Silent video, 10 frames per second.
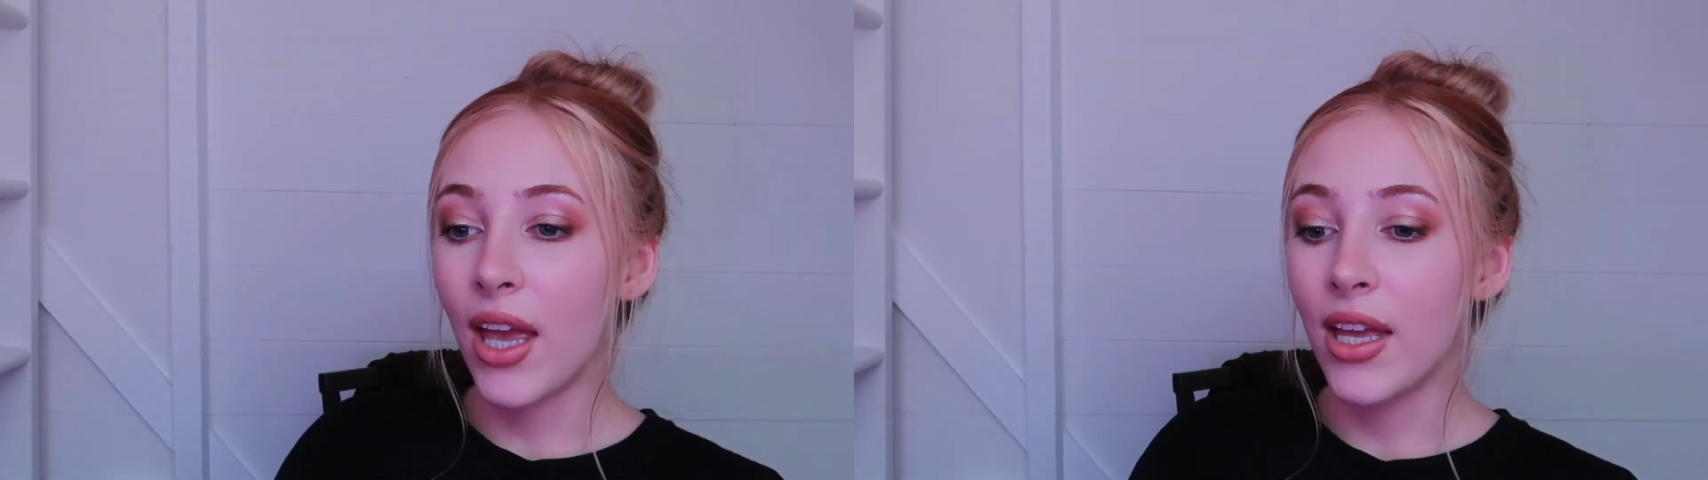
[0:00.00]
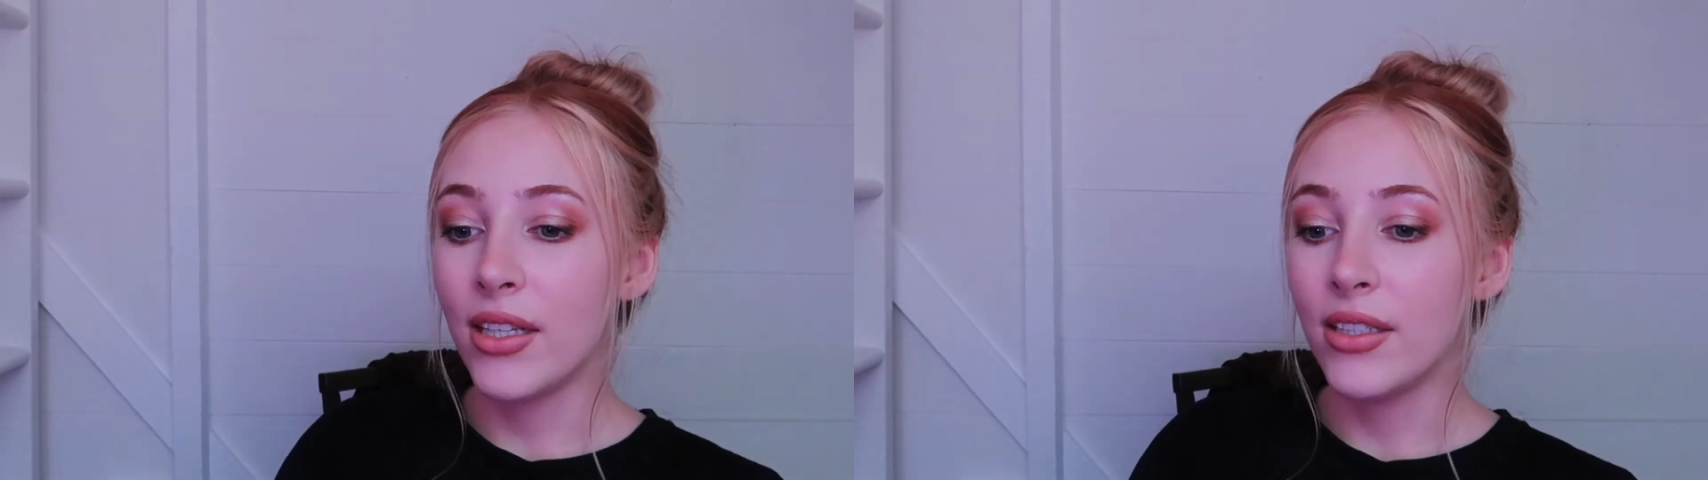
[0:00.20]

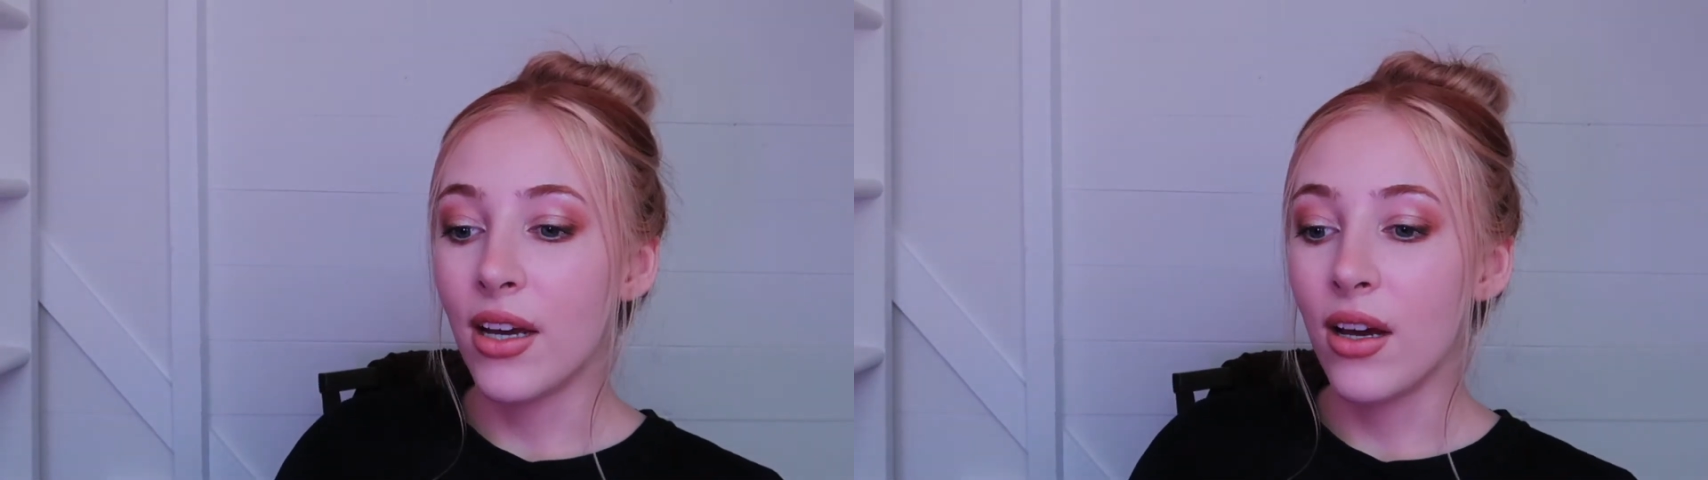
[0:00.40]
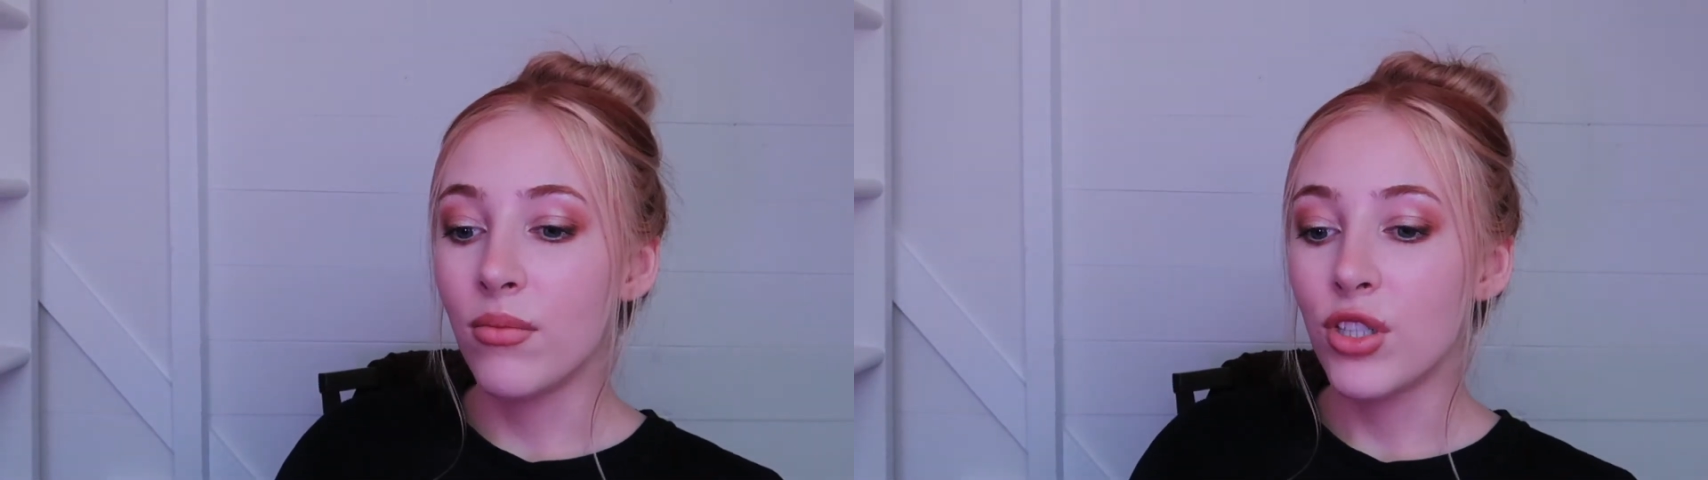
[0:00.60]
and
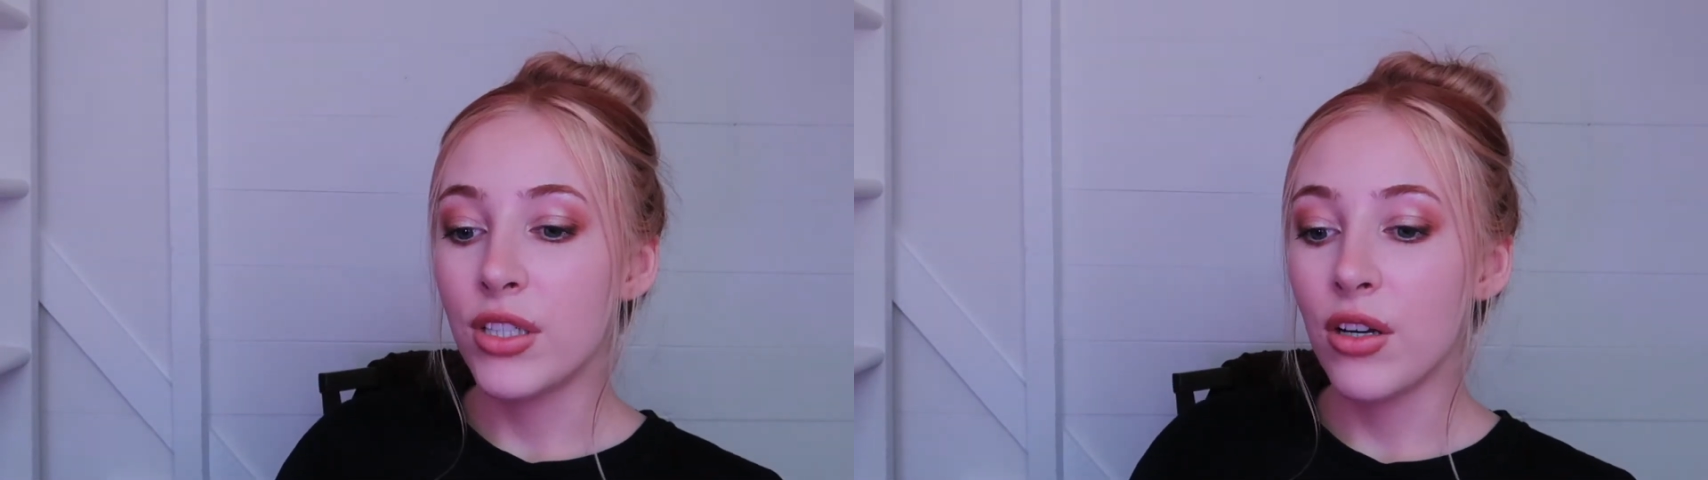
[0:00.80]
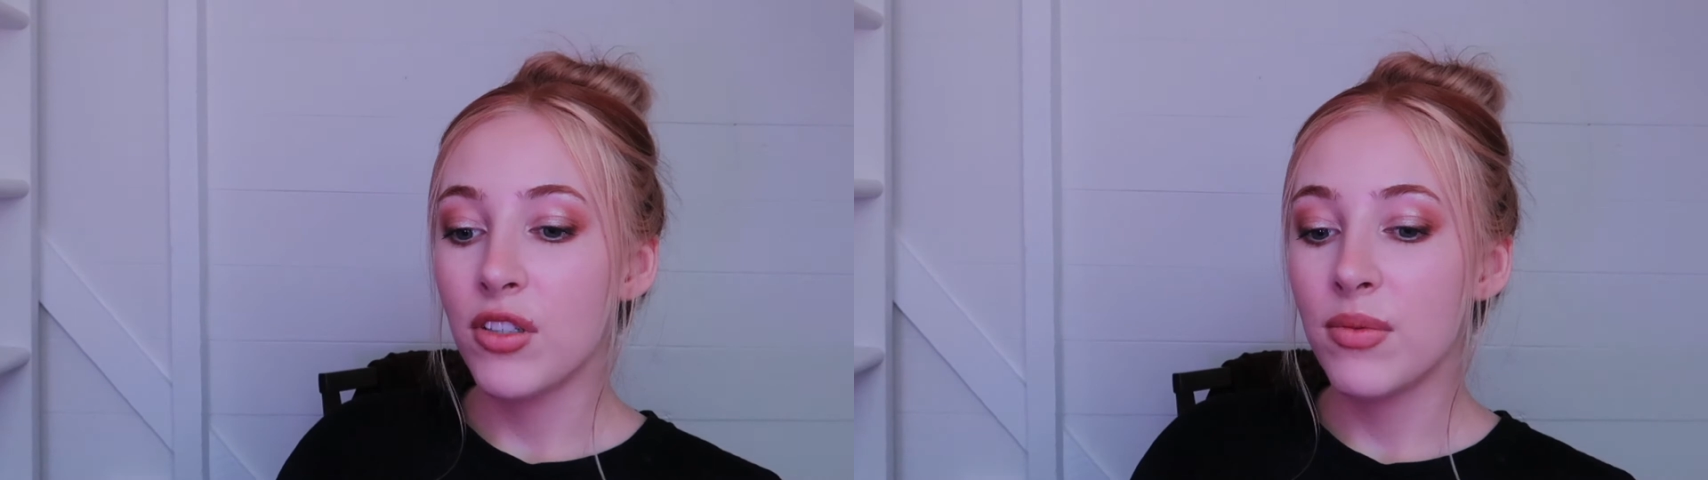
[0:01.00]
she
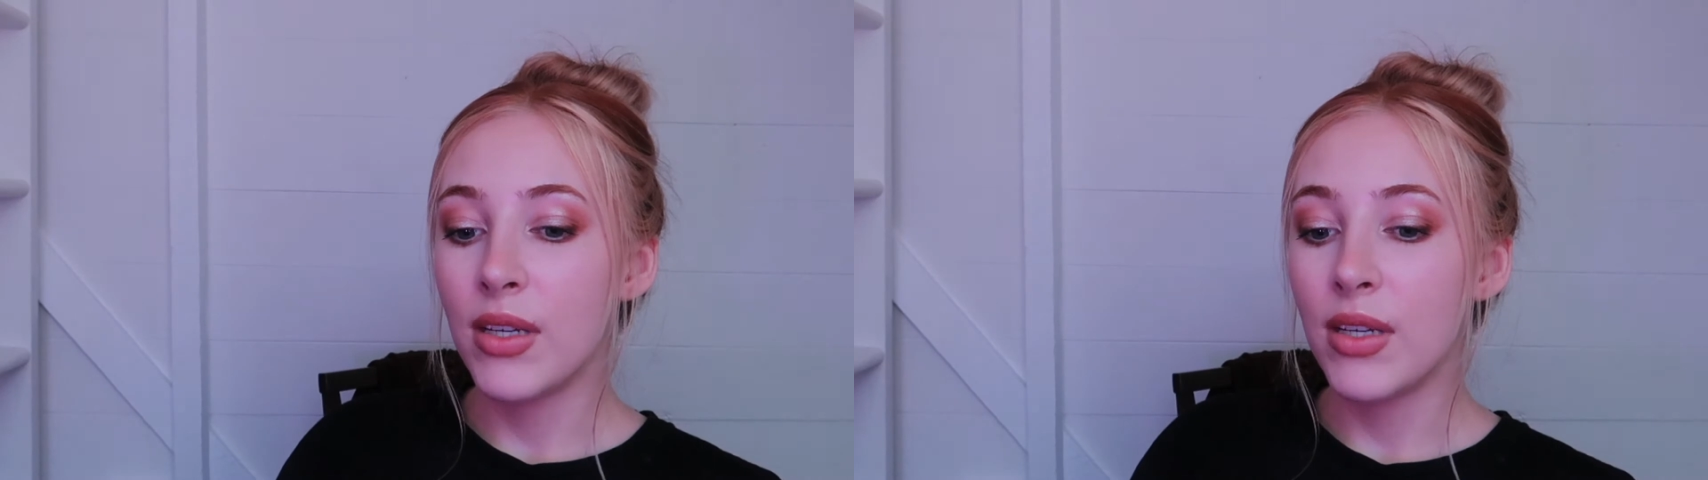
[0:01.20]
tells